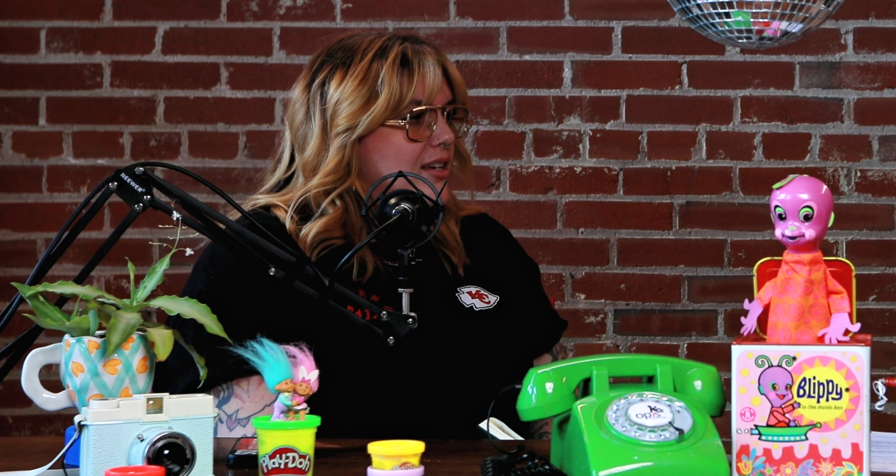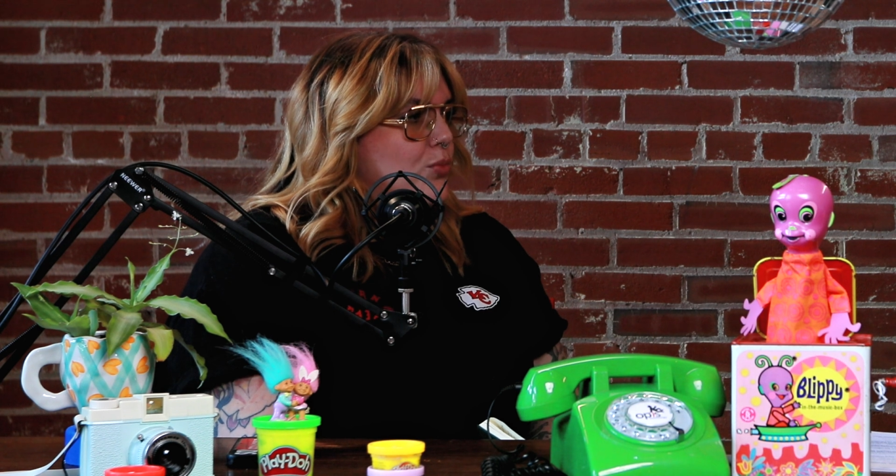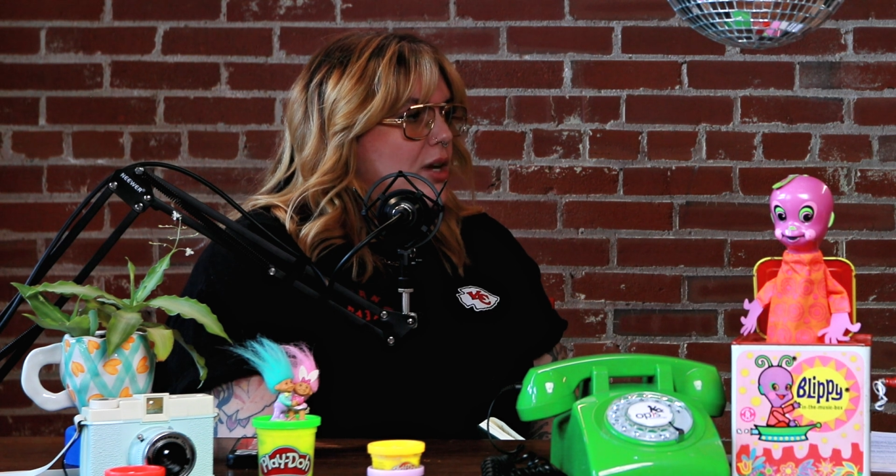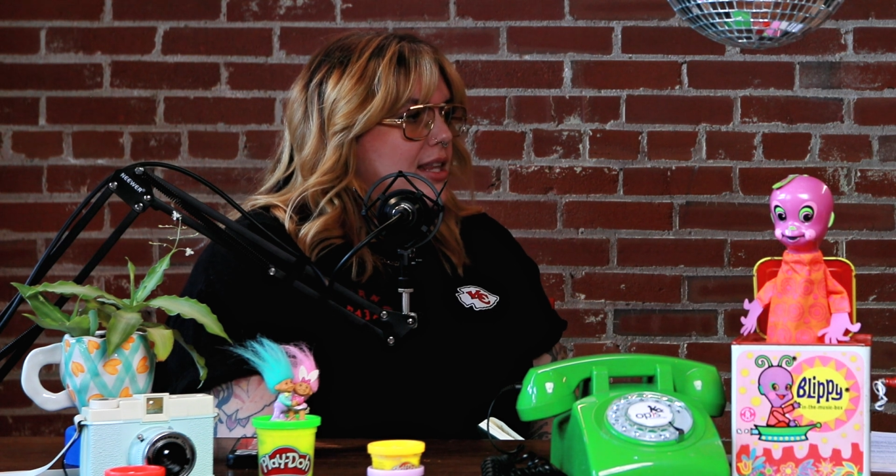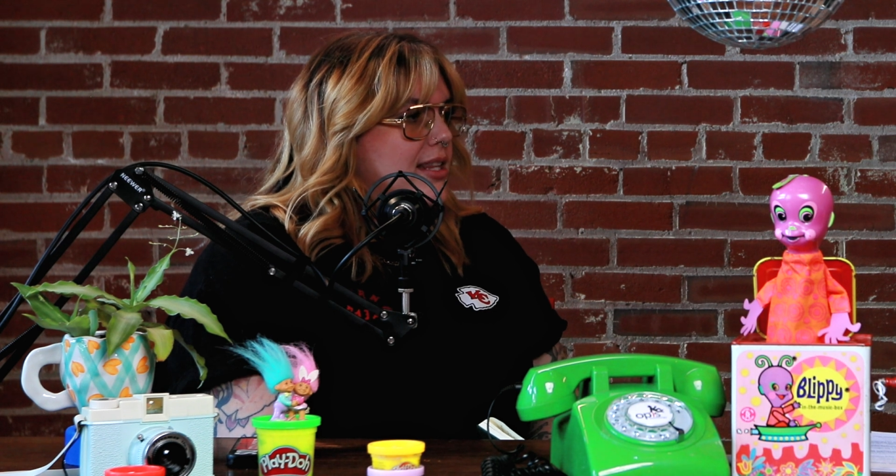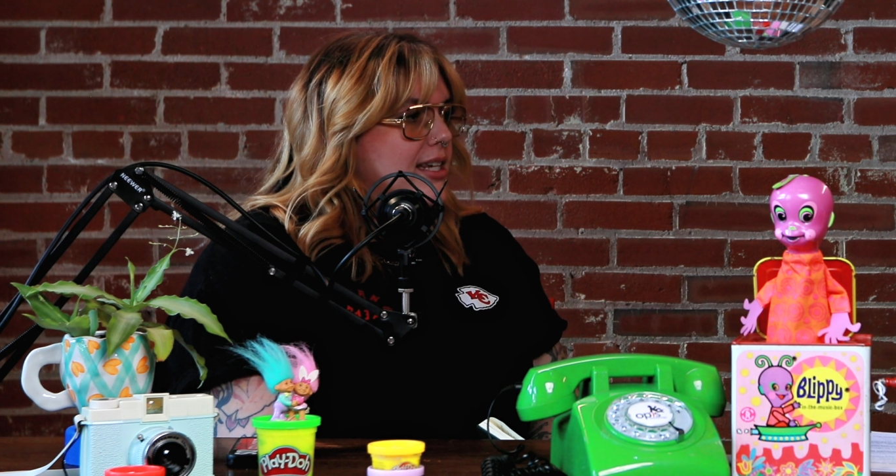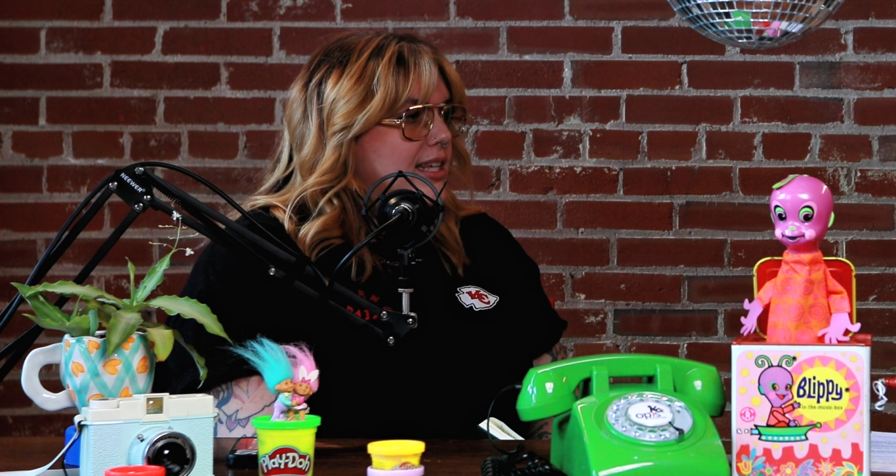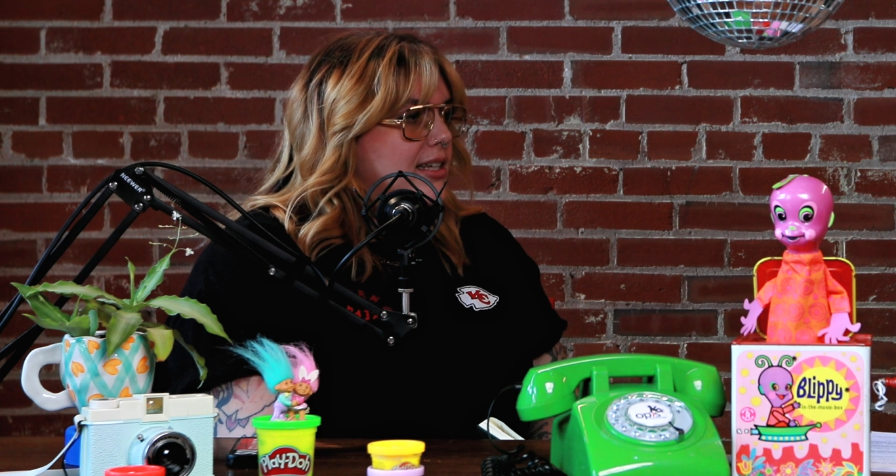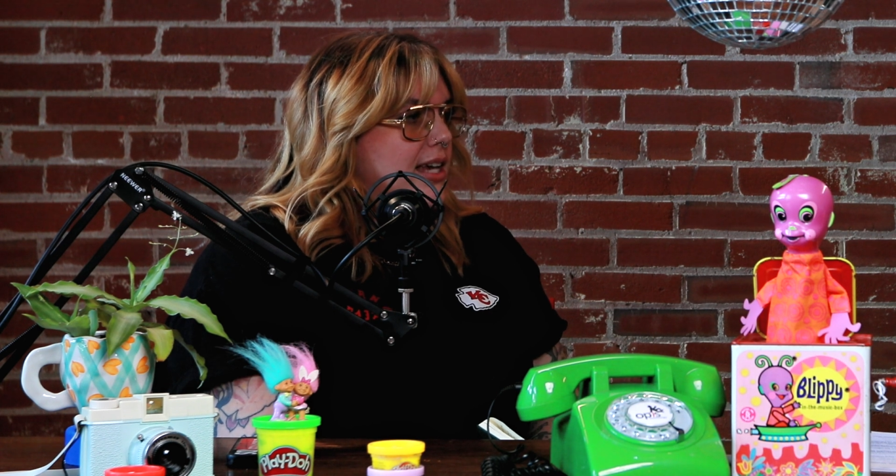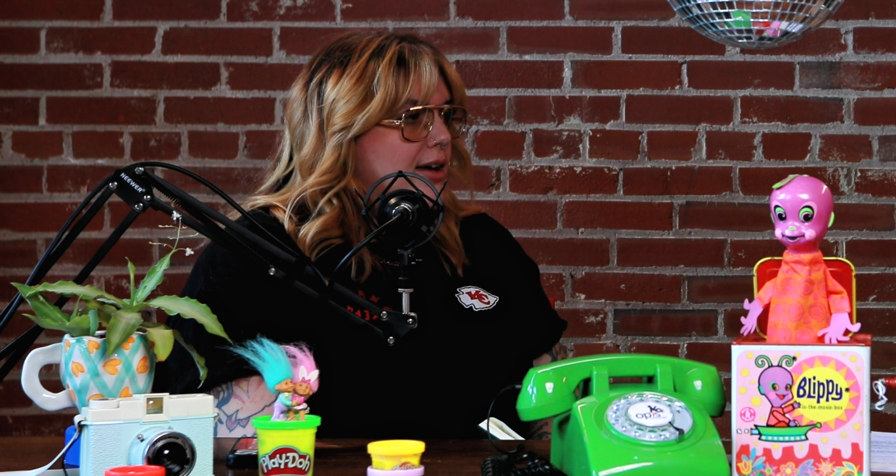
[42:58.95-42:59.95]
when the
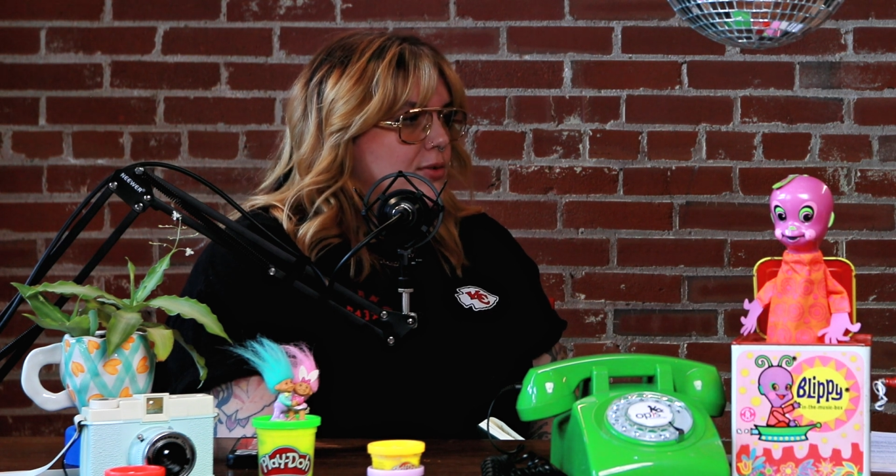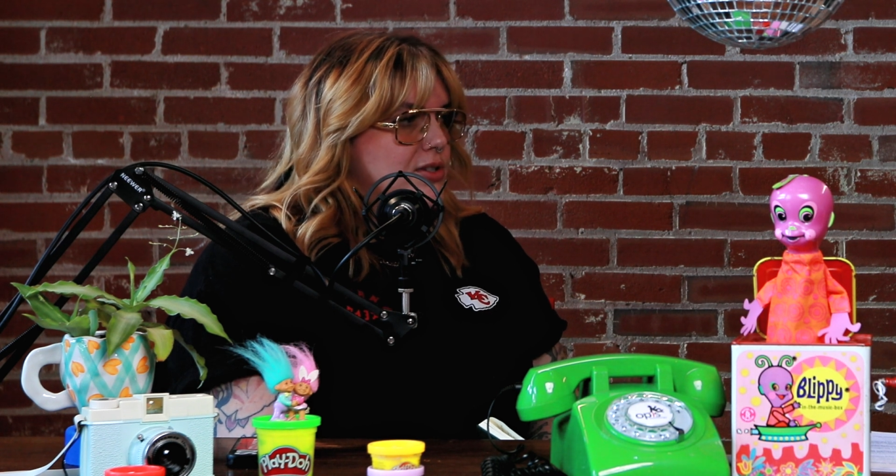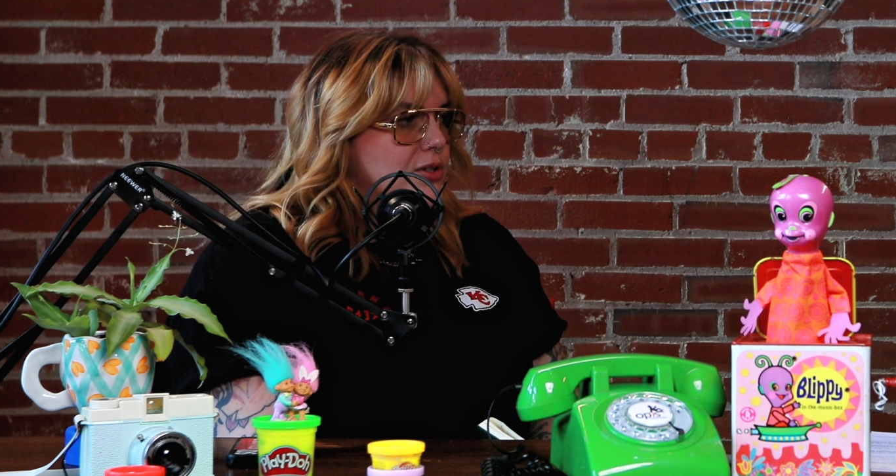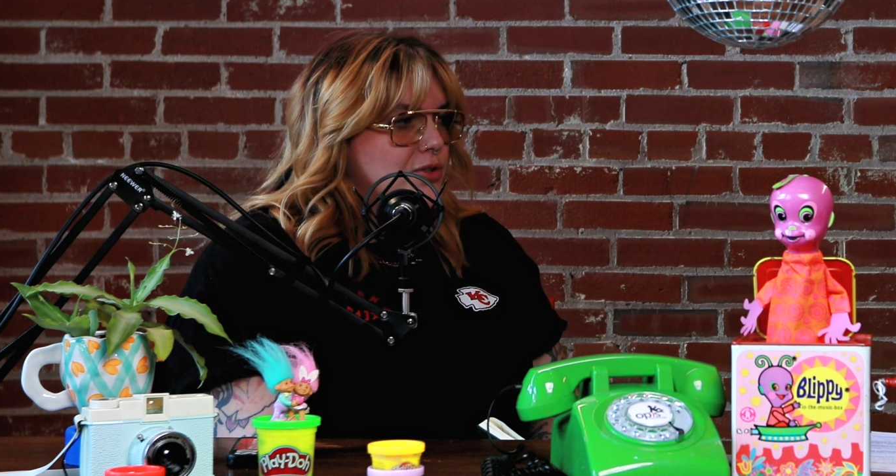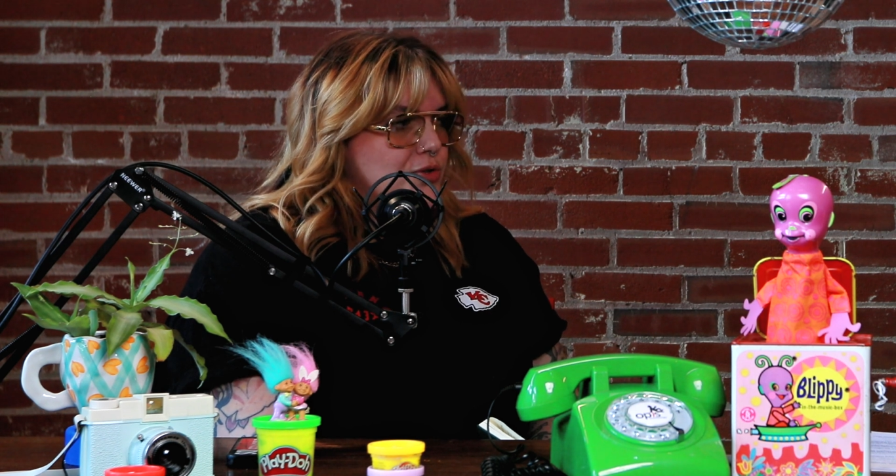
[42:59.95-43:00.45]
counselors are